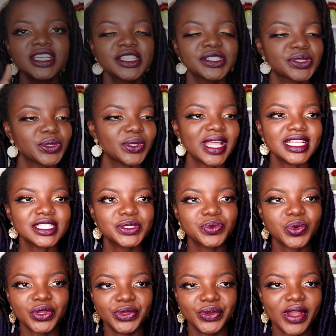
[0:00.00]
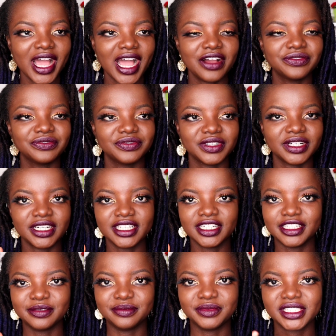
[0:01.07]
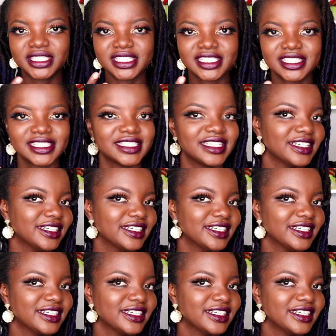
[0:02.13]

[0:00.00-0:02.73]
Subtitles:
So that's what you have. This is